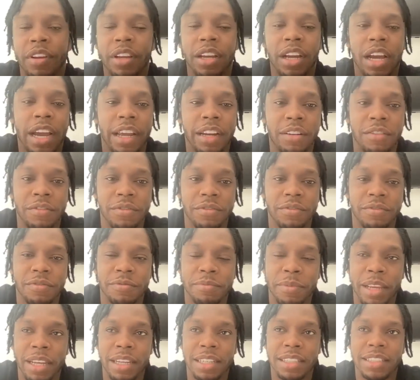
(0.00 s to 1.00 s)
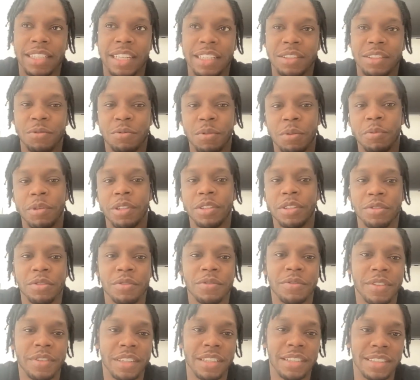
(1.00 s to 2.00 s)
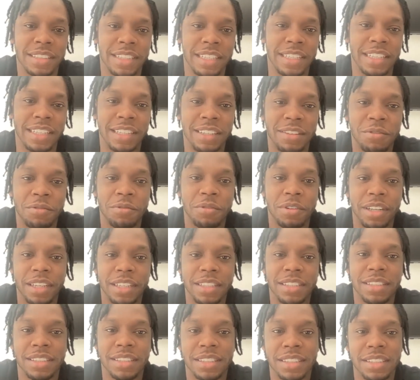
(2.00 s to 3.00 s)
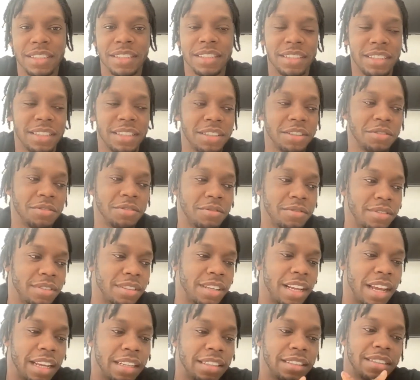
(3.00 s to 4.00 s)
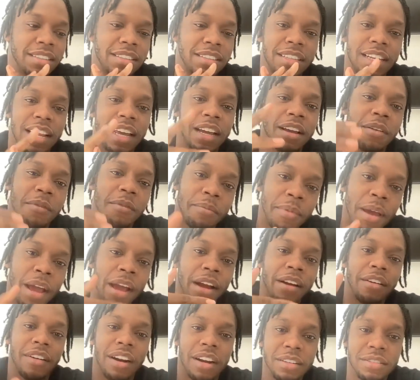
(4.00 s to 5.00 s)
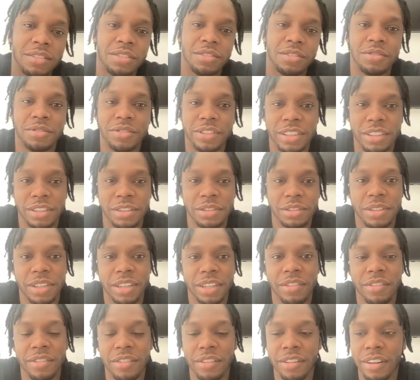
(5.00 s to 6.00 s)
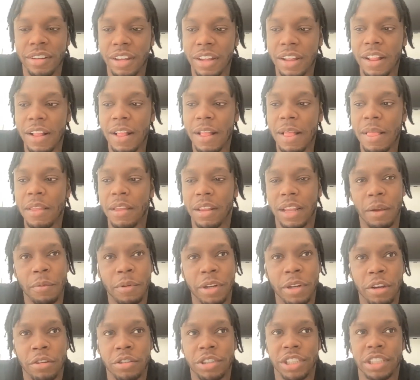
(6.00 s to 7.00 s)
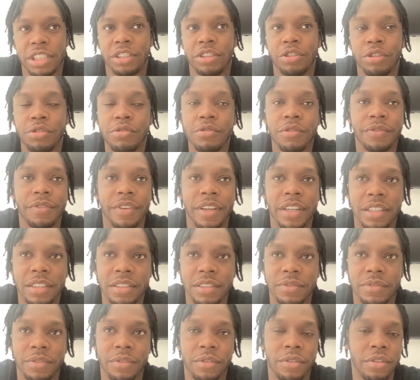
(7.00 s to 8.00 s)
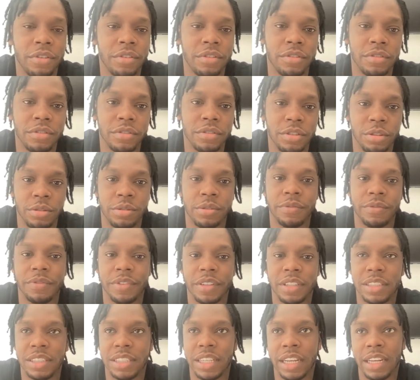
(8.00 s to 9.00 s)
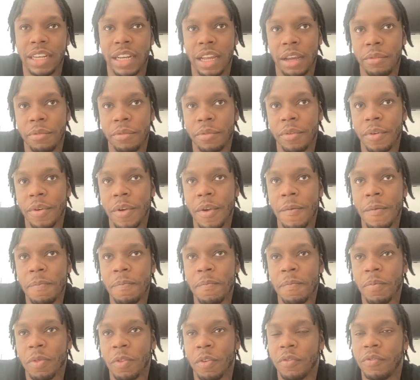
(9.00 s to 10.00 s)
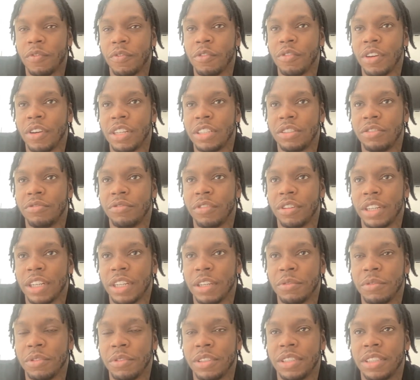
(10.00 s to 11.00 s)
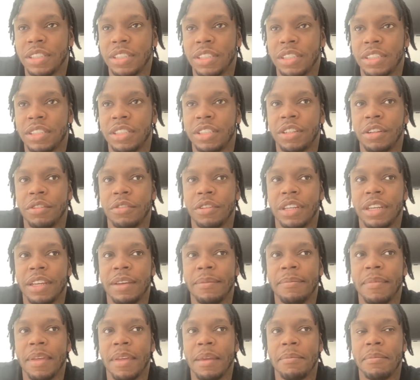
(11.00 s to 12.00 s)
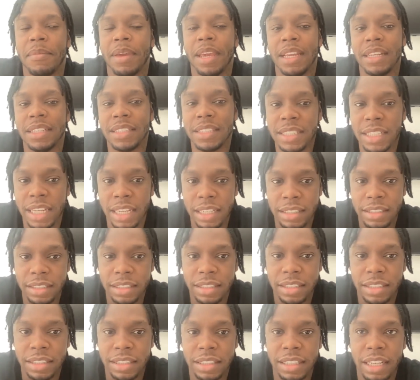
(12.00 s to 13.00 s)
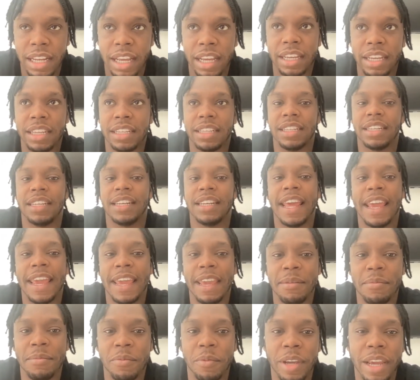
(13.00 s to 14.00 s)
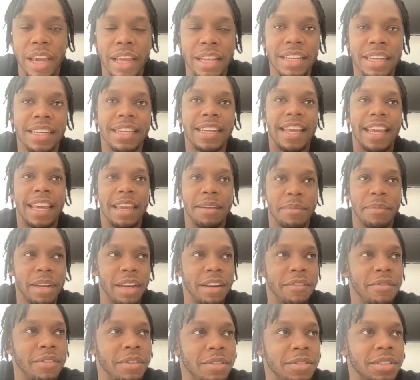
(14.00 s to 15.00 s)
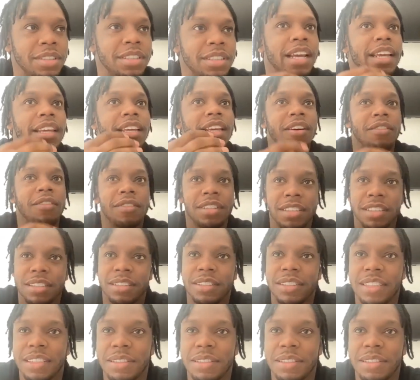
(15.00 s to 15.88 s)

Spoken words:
kind of makes sense when we do things, and it always, you know, has like a background story to it. Or like, we don't just do things for doing things' sake. Like, with the restaurant, it was, you know, it made sense. Like, in the name, we had the name, and everyone was like, yo, this